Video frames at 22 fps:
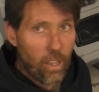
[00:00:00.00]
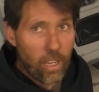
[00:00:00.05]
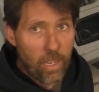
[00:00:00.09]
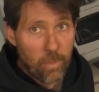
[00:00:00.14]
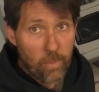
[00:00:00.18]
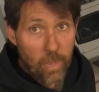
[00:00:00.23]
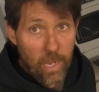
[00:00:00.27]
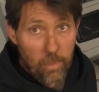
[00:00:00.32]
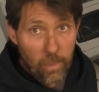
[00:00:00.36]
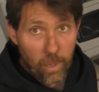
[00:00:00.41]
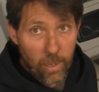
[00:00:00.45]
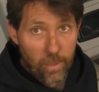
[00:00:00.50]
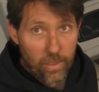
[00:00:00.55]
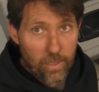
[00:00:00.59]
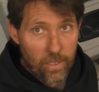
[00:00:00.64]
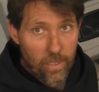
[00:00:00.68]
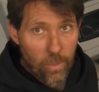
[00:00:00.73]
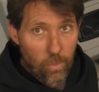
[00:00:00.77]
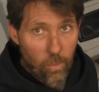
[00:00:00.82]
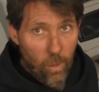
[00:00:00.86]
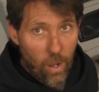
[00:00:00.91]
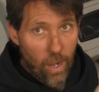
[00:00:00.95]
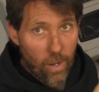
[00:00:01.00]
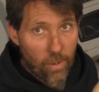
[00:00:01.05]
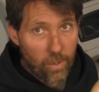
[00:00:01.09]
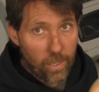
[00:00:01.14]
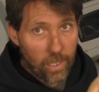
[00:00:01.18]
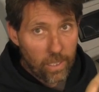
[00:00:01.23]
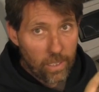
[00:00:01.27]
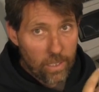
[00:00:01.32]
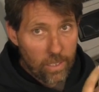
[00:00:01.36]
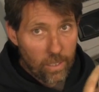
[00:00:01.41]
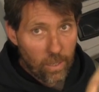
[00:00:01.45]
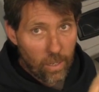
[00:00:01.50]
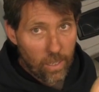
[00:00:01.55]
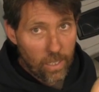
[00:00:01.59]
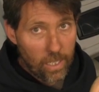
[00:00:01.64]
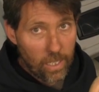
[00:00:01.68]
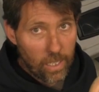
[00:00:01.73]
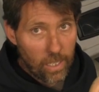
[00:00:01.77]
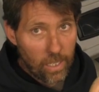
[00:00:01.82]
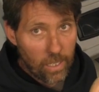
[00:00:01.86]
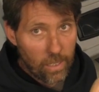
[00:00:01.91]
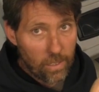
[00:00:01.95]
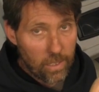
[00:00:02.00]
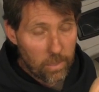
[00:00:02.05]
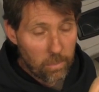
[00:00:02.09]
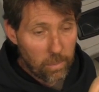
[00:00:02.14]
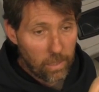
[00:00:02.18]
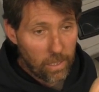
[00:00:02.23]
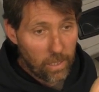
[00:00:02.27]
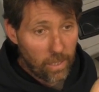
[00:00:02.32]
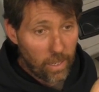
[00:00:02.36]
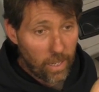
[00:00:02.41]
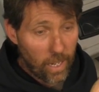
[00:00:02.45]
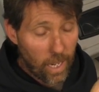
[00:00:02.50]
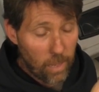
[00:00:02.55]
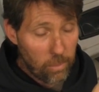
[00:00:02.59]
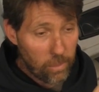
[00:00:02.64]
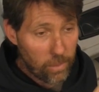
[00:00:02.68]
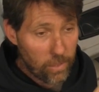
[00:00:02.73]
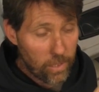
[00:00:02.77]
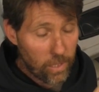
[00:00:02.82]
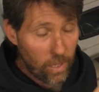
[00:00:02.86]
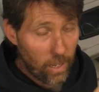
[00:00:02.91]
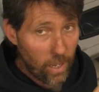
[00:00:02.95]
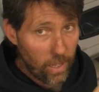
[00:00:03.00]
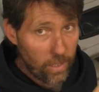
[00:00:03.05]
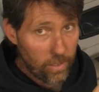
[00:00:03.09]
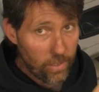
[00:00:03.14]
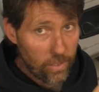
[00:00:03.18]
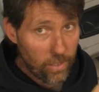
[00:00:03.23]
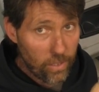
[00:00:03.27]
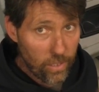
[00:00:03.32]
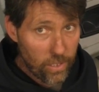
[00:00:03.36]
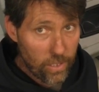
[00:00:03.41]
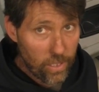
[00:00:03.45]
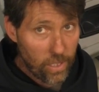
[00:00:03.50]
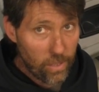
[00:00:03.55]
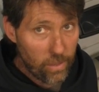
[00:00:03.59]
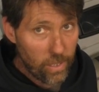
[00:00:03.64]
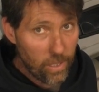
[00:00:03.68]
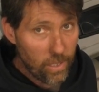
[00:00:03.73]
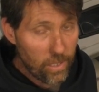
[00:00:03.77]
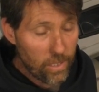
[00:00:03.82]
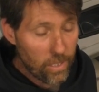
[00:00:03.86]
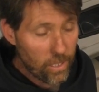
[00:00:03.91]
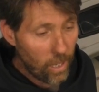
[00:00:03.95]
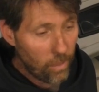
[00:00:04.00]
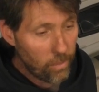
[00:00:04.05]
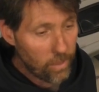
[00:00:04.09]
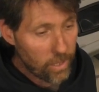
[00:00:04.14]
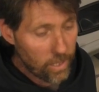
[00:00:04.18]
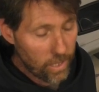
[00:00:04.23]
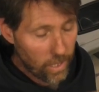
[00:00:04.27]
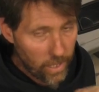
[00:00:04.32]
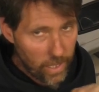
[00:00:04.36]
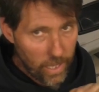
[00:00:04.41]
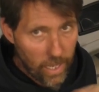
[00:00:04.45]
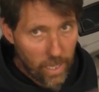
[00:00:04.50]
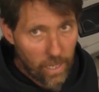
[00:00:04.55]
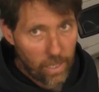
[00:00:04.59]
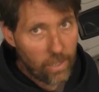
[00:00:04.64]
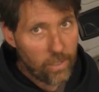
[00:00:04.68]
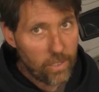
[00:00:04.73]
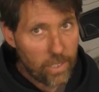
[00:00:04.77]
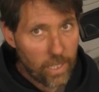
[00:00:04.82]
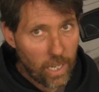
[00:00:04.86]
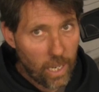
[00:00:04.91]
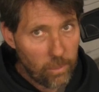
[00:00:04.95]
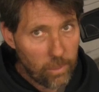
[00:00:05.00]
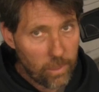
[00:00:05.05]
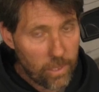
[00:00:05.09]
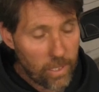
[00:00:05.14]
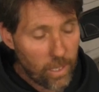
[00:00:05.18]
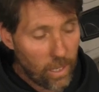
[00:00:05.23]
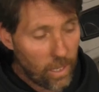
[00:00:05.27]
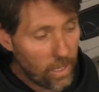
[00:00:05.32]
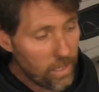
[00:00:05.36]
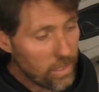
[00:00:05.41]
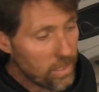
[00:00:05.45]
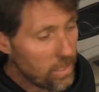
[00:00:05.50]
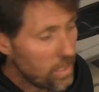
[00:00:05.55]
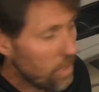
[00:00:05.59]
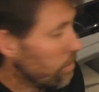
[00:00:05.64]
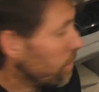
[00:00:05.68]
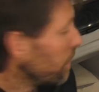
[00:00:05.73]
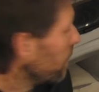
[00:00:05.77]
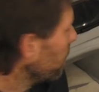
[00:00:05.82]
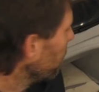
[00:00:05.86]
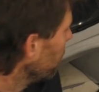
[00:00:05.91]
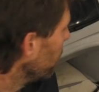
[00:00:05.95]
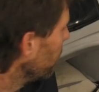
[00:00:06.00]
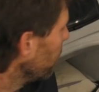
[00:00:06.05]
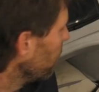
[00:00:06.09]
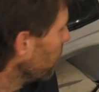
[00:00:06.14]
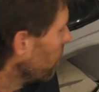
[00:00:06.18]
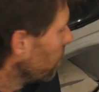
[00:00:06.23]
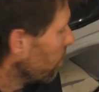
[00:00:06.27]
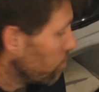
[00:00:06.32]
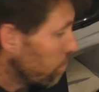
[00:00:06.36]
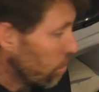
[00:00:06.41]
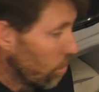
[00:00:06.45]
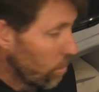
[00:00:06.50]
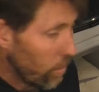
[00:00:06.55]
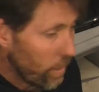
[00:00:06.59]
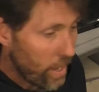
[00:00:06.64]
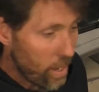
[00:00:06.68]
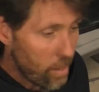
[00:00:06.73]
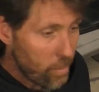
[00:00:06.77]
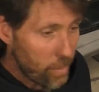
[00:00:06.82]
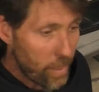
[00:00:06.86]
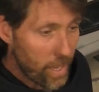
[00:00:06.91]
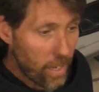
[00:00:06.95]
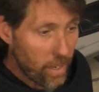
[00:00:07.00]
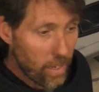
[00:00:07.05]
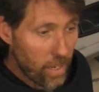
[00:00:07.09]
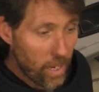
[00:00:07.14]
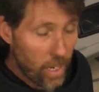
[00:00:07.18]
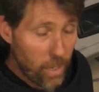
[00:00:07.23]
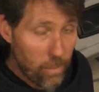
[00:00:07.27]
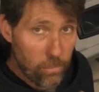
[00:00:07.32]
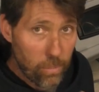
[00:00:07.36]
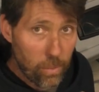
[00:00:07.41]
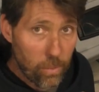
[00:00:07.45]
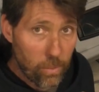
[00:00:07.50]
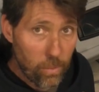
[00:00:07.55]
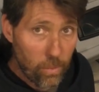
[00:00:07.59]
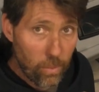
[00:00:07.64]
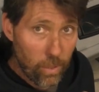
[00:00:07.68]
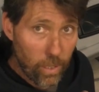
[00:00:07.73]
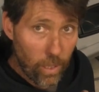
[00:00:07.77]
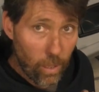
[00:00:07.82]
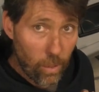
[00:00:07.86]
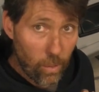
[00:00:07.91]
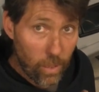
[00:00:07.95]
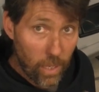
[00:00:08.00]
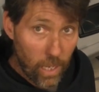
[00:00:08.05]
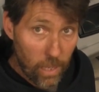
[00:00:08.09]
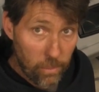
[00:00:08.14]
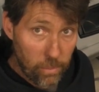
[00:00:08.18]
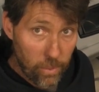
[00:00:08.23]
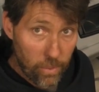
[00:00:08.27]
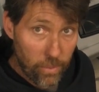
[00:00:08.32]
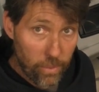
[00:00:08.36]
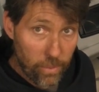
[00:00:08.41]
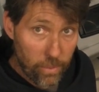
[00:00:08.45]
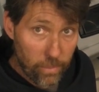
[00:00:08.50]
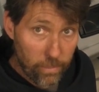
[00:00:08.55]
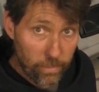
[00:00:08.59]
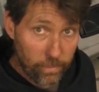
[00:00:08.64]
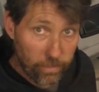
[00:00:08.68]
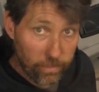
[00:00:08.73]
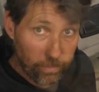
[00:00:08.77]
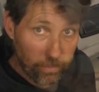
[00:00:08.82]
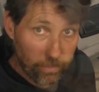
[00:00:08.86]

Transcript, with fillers: Like many boats, the wiring inside here has been cable tied to the steering, so I'm just going to cut all those cable ties and then we can pull the helm out and pull the old cable through.